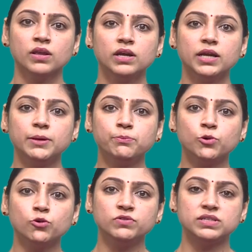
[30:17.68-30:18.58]

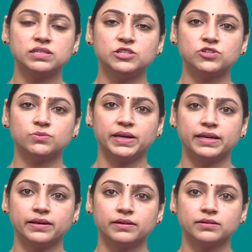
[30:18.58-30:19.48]
Improve decision
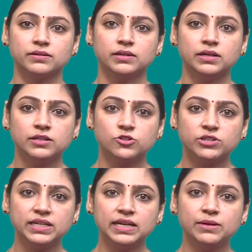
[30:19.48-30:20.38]
making.
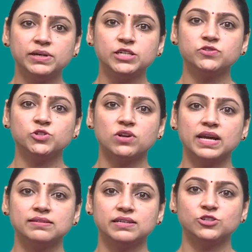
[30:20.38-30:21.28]
3D image
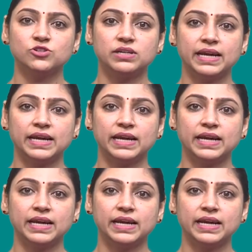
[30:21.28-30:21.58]
visualization